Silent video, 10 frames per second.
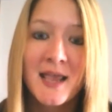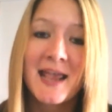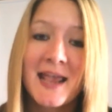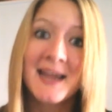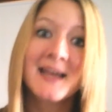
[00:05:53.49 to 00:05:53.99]

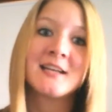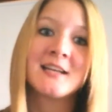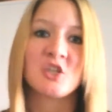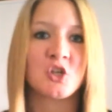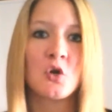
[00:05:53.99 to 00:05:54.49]
And
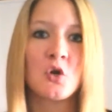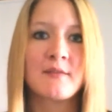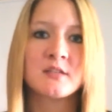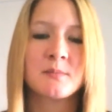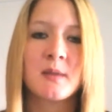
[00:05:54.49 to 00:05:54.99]
you don't
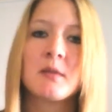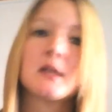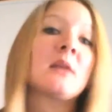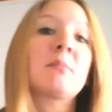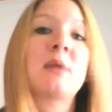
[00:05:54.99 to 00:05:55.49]
have to spend
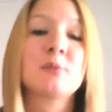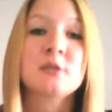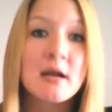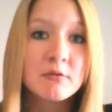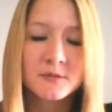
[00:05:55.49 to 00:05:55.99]
money on paper
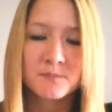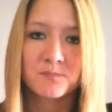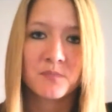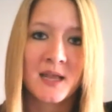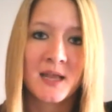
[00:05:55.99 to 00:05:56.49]
towels
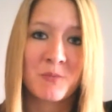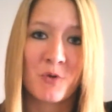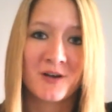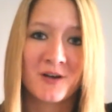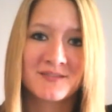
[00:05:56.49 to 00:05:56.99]

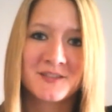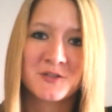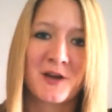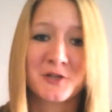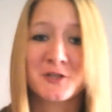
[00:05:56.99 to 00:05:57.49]
anymore. So
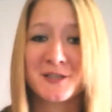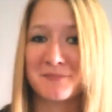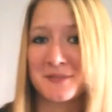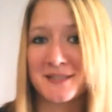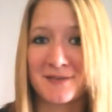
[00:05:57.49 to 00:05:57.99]
you're actually
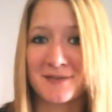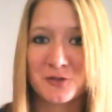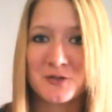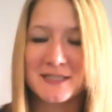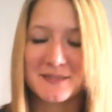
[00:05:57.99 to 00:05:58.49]
saving
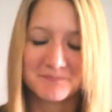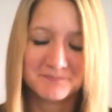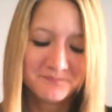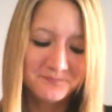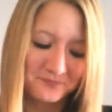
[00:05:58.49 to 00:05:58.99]
trees,
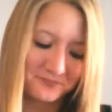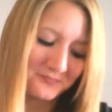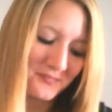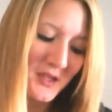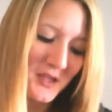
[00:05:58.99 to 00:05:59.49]

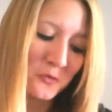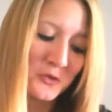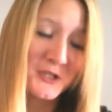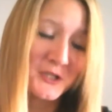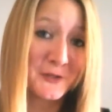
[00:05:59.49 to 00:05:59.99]

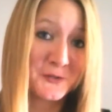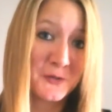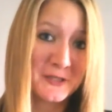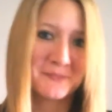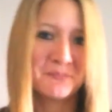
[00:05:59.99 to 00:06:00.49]
which is also
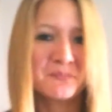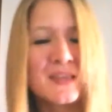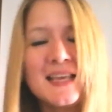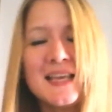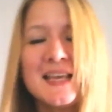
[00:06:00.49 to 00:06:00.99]
awesome.
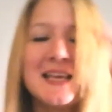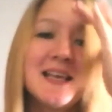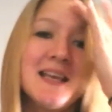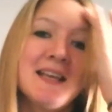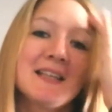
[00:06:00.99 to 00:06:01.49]

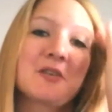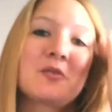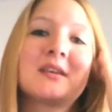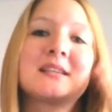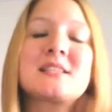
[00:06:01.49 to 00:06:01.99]
So
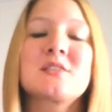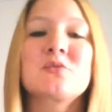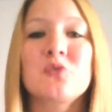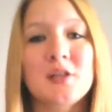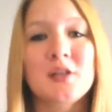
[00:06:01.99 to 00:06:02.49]
this is
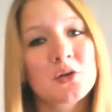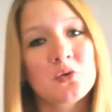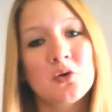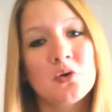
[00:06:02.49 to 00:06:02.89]
really cool.